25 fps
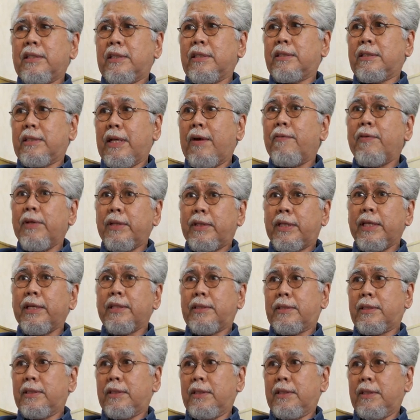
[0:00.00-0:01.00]
the
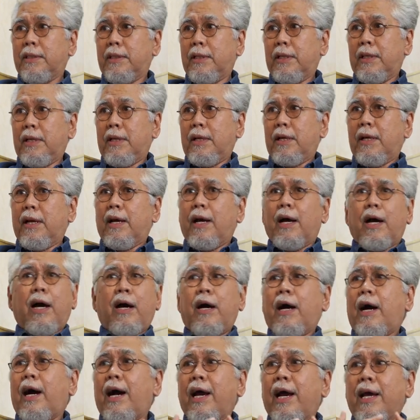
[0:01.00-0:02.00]
70s,
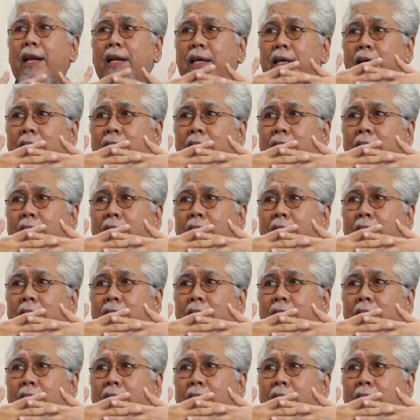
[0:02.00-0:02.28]
a highly,